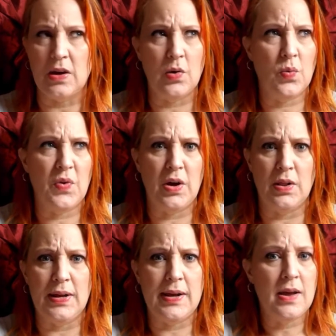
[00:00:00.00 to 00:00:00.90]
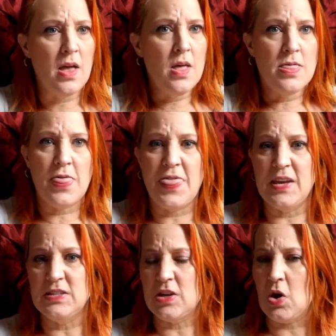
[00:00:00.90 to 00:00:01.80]
They're really the
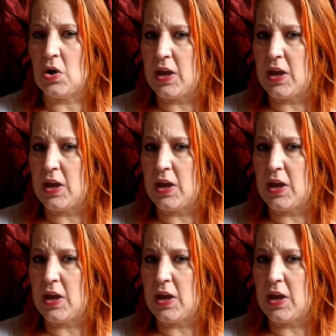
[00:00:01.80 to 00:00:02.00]
things they're